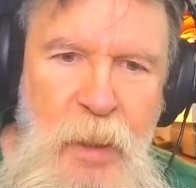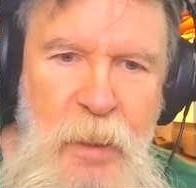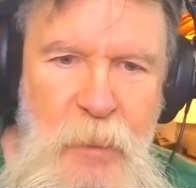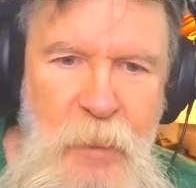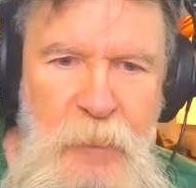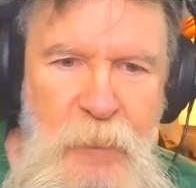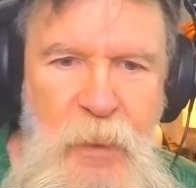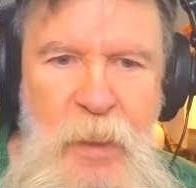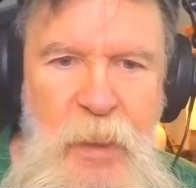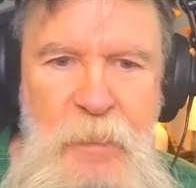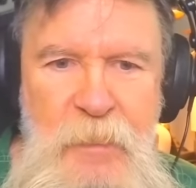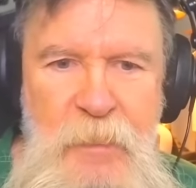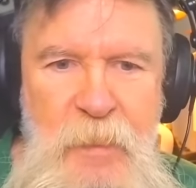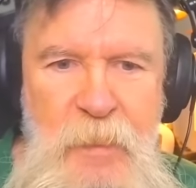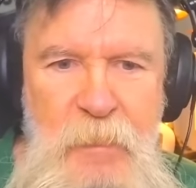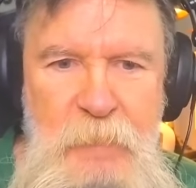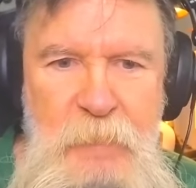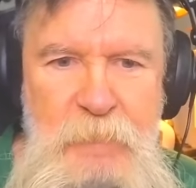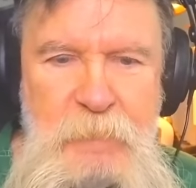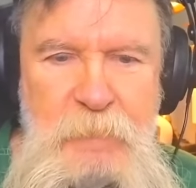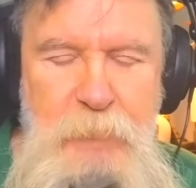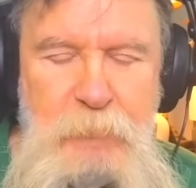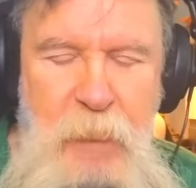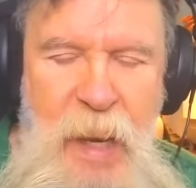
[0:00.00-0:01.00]
Then
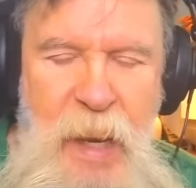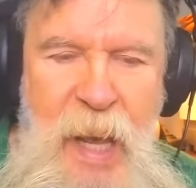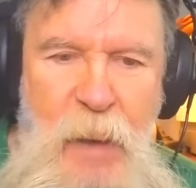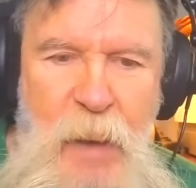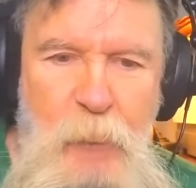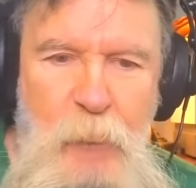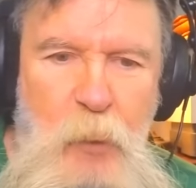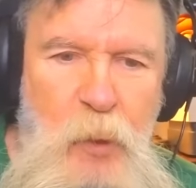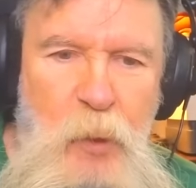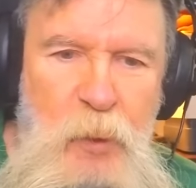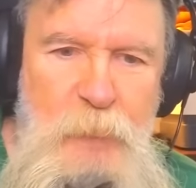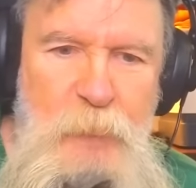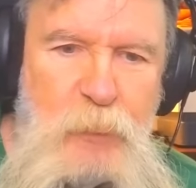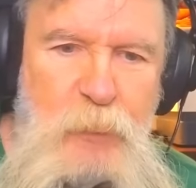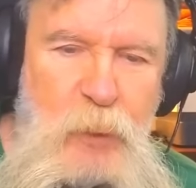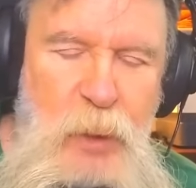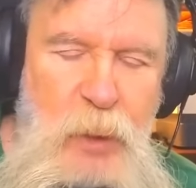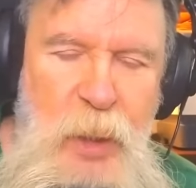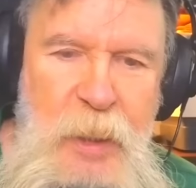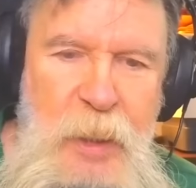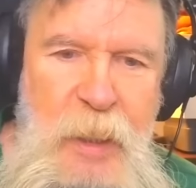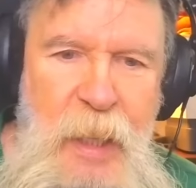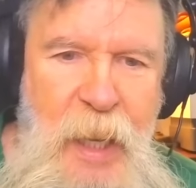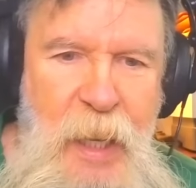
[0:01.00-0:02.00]
the plywood put
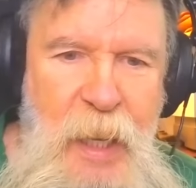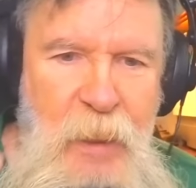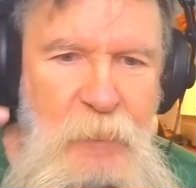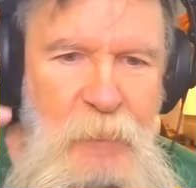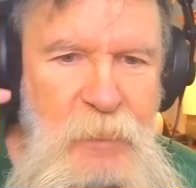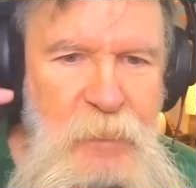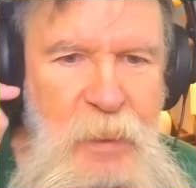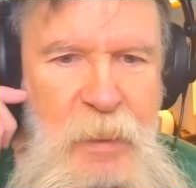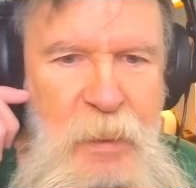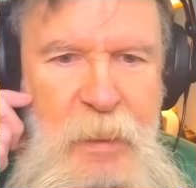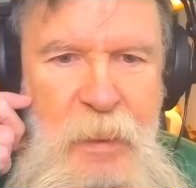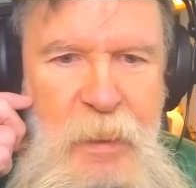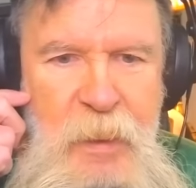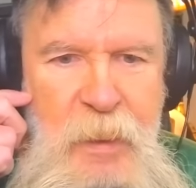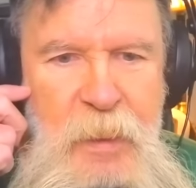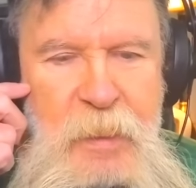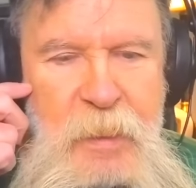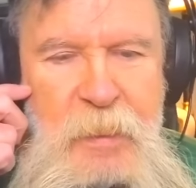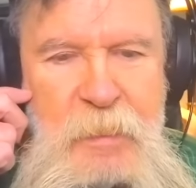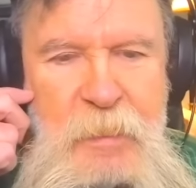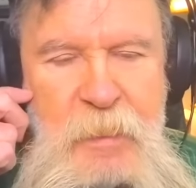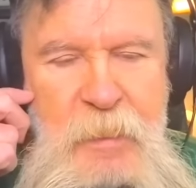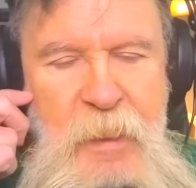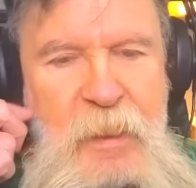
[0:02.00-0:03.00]
it down. Then
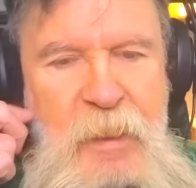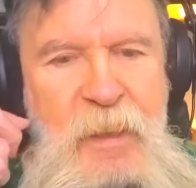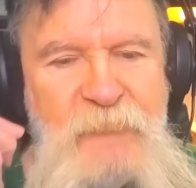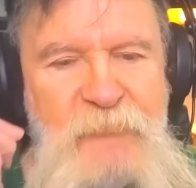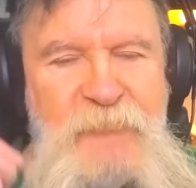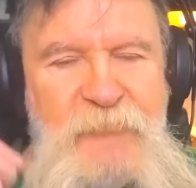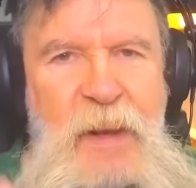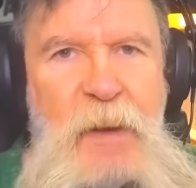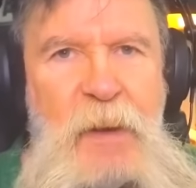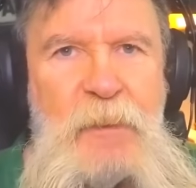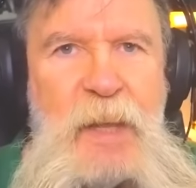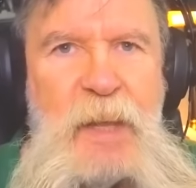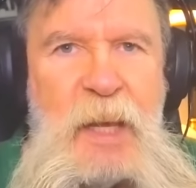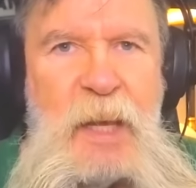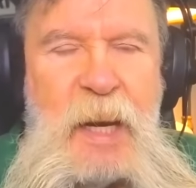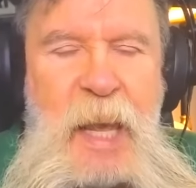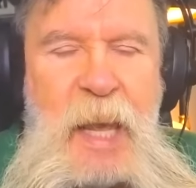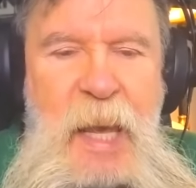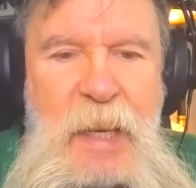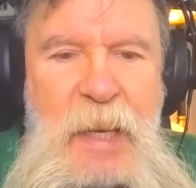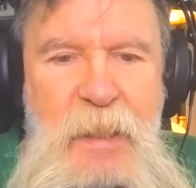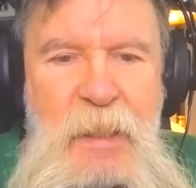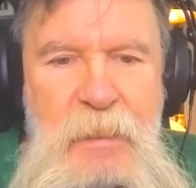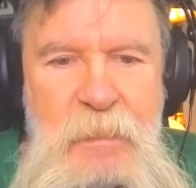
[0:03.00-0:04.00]
then they found out
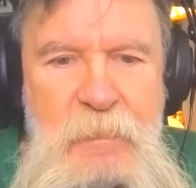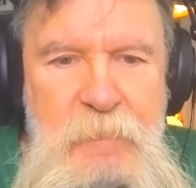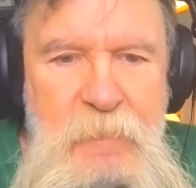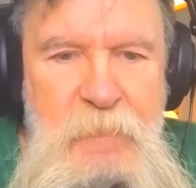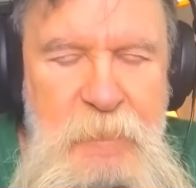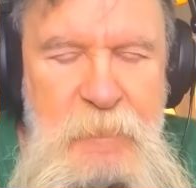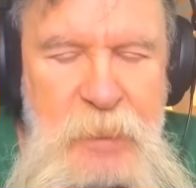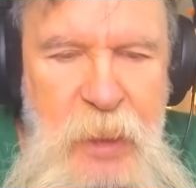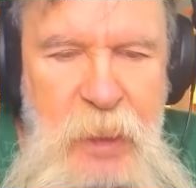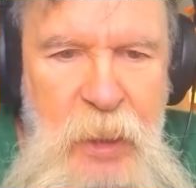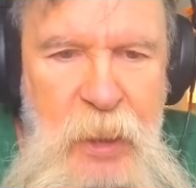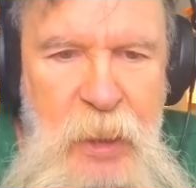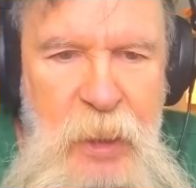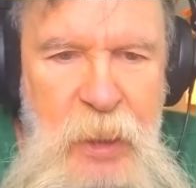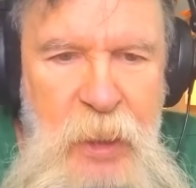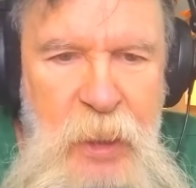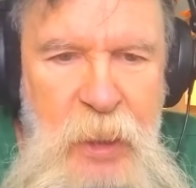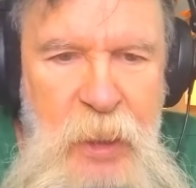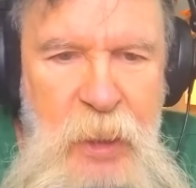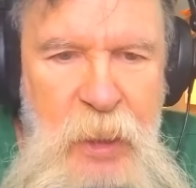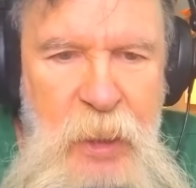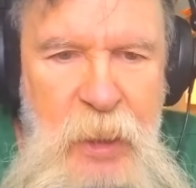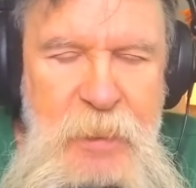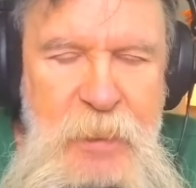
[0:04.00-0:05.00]
how to get a
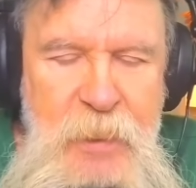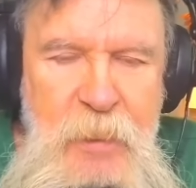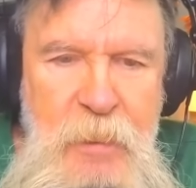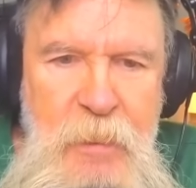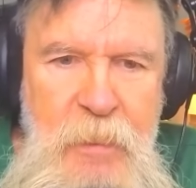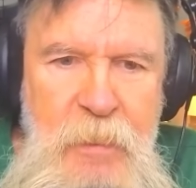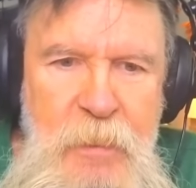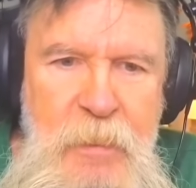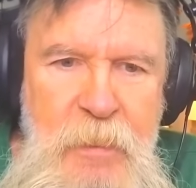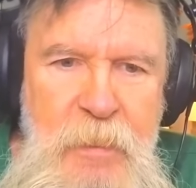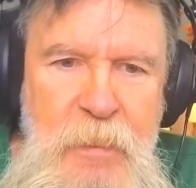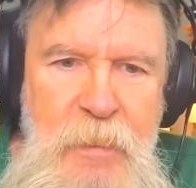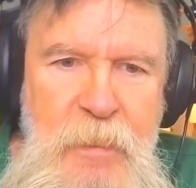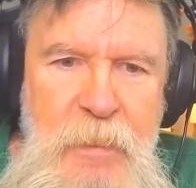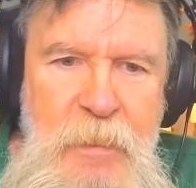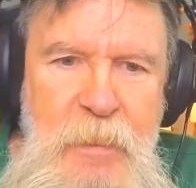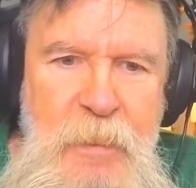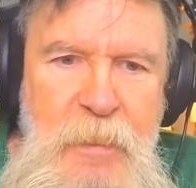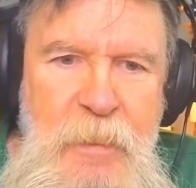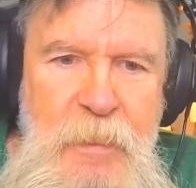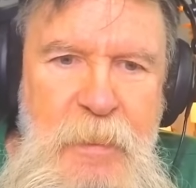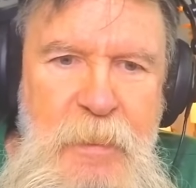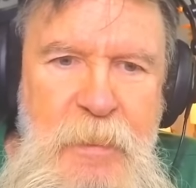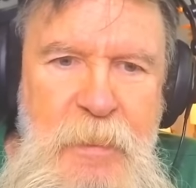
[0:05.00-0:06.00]
mat
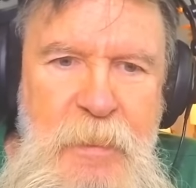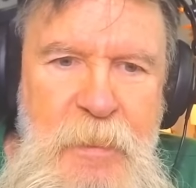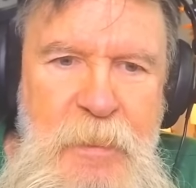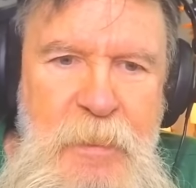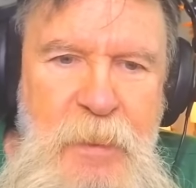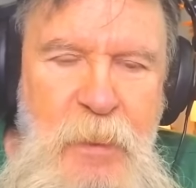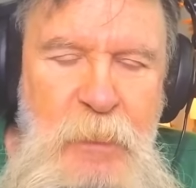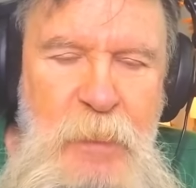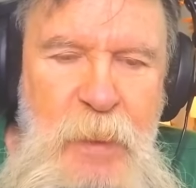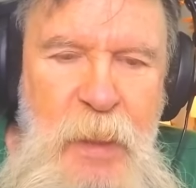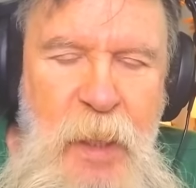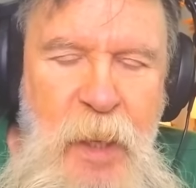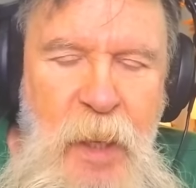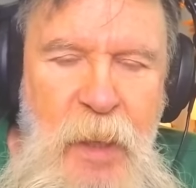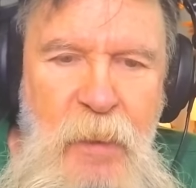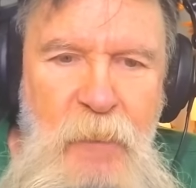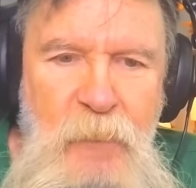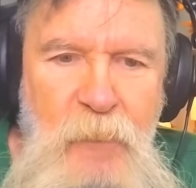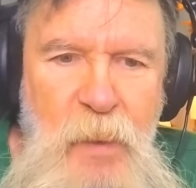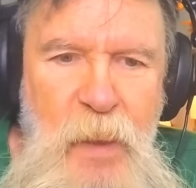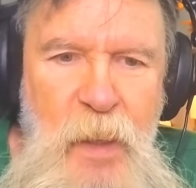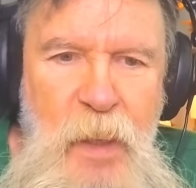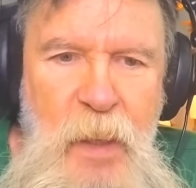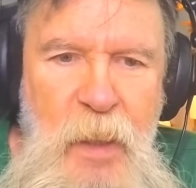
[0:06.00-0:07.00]
so they got a
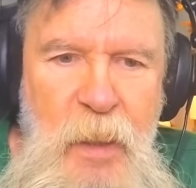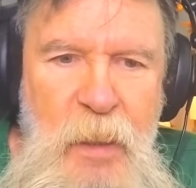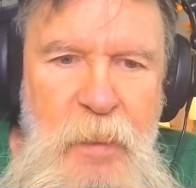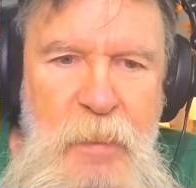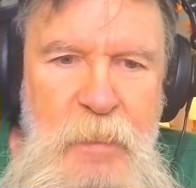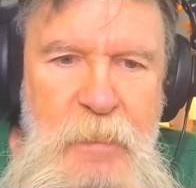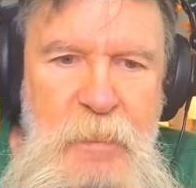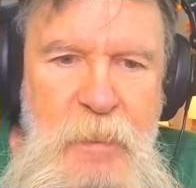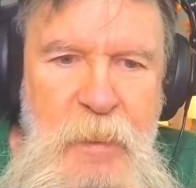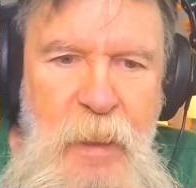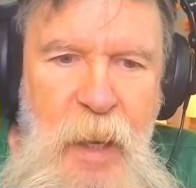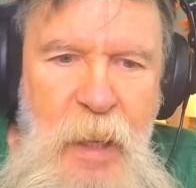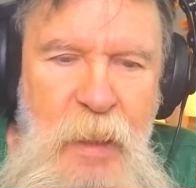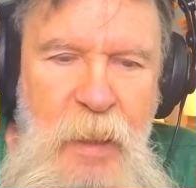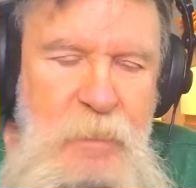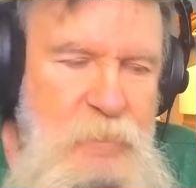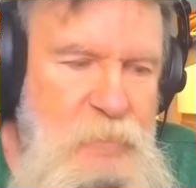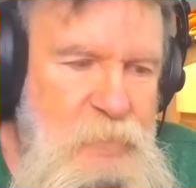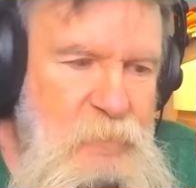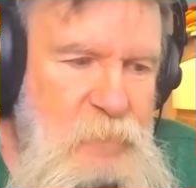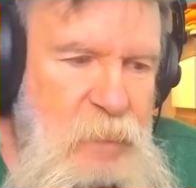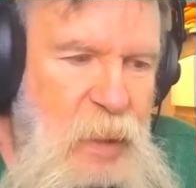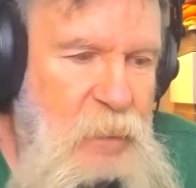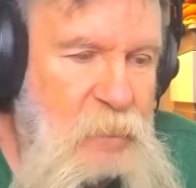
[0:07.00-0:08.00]
ring, and then I
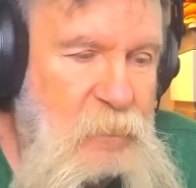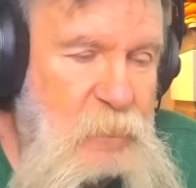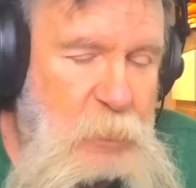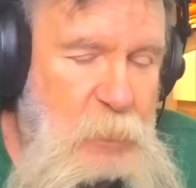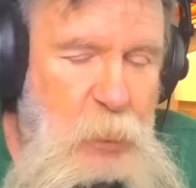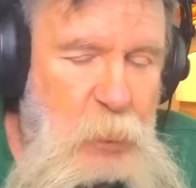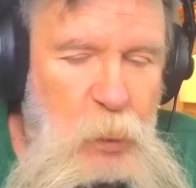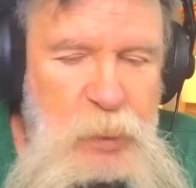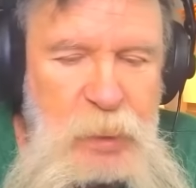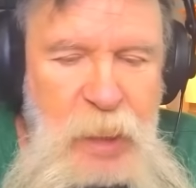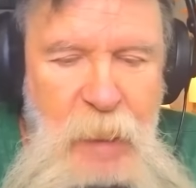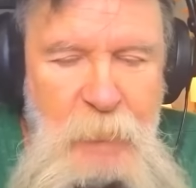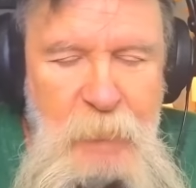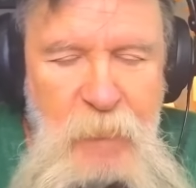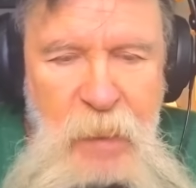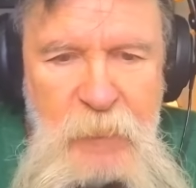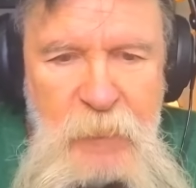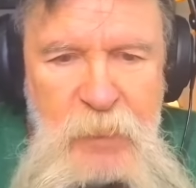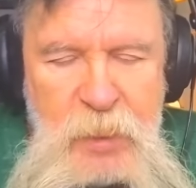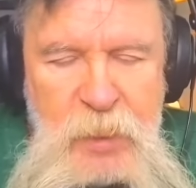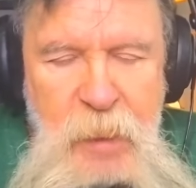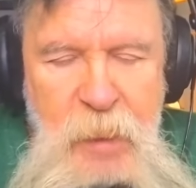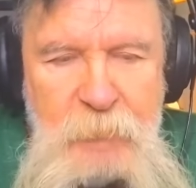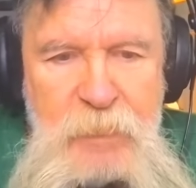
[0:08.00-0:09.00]
that's the first time I ever
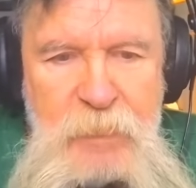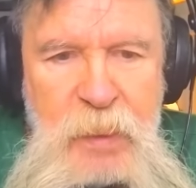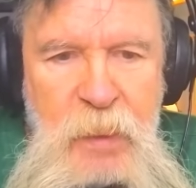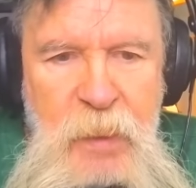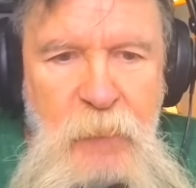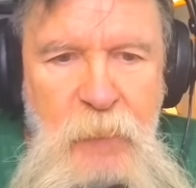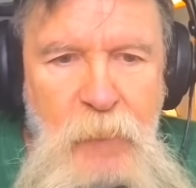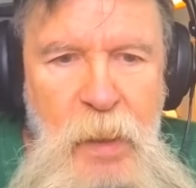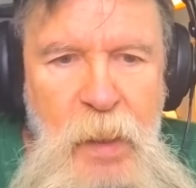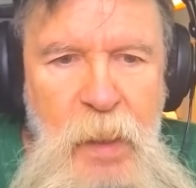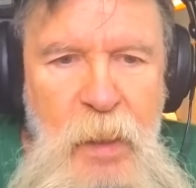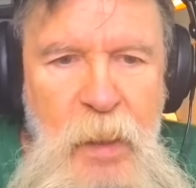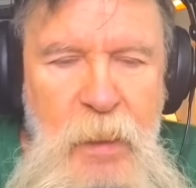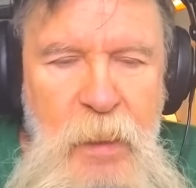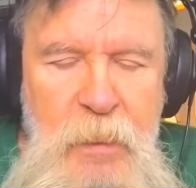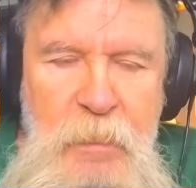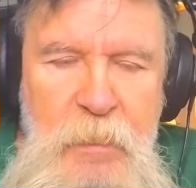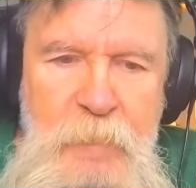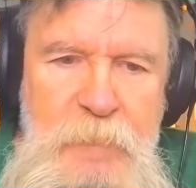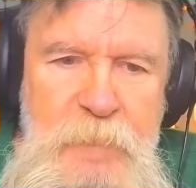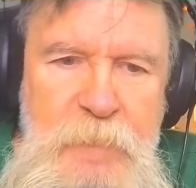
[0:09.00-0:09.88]
stepped in a ring, and